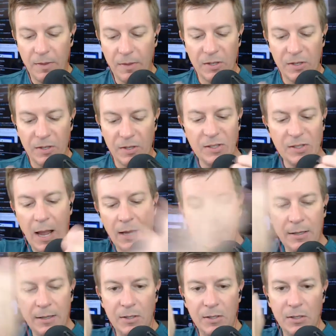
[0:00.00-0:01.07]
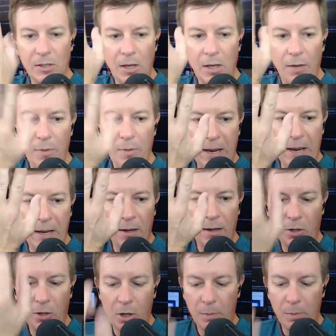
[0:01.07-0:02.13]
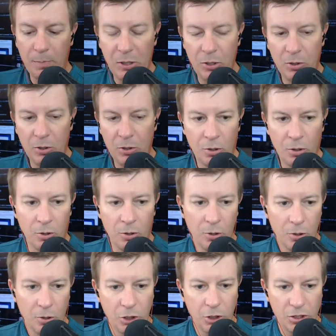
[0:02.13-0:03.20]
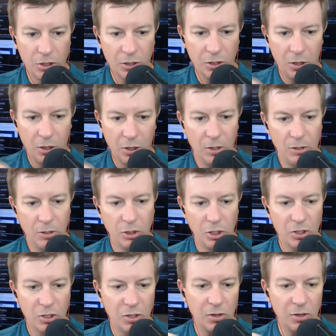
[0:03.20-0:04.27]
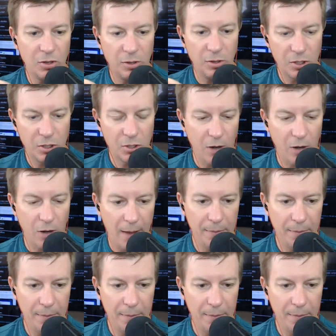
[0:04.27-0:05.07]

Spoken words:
The sides of the band are pure, just the strap,